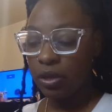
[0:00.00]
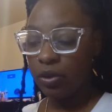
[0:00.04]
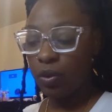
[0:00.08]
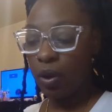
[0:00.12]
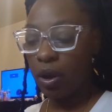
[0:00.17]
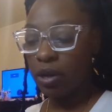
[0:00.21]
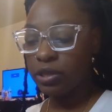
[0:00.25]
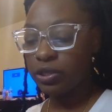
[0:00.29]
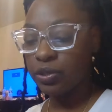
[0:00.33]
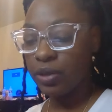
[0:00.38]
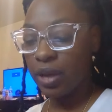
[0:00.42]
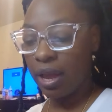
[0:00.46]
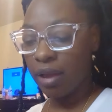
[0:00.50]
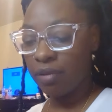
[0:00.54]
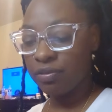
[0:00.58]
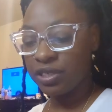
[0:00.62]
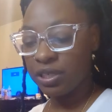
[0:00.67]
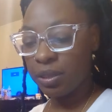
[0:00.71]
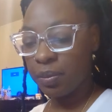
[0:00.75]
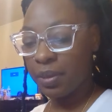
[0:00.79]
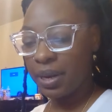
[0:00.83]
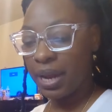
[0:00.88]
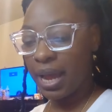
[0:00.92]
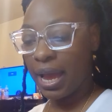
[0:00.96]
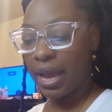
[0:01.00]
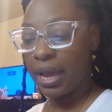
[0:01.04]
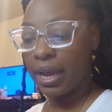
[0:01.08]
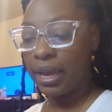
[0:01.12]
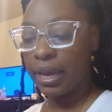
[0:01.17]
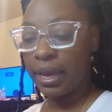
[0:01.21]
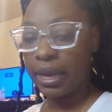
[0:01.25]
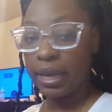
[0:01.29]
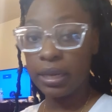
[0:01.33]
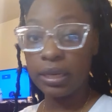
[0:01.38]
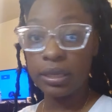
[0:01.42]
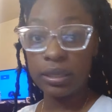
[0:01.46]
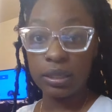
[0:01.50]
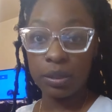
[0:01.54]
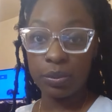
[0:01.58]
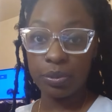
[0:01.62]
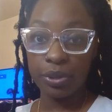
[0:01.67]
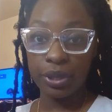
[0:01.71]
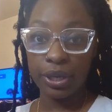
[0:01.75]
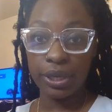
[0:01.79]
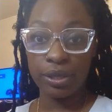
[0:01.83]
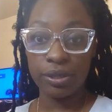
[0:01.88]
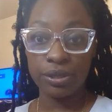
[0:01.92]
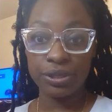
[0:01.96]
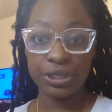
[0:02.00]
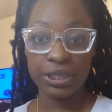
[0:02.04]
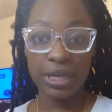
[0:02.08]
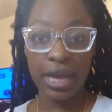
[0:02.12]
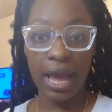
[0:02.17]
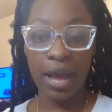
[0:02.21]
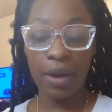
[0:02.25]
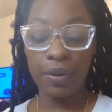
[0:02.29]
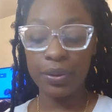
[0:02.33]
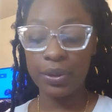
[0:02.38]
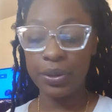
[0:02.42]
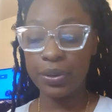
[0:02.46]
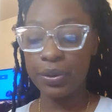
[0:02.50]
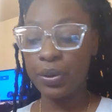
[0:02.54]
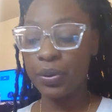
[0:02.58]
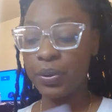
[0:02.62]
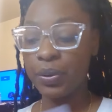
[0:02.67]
You also have Gemini and Libra energy out here,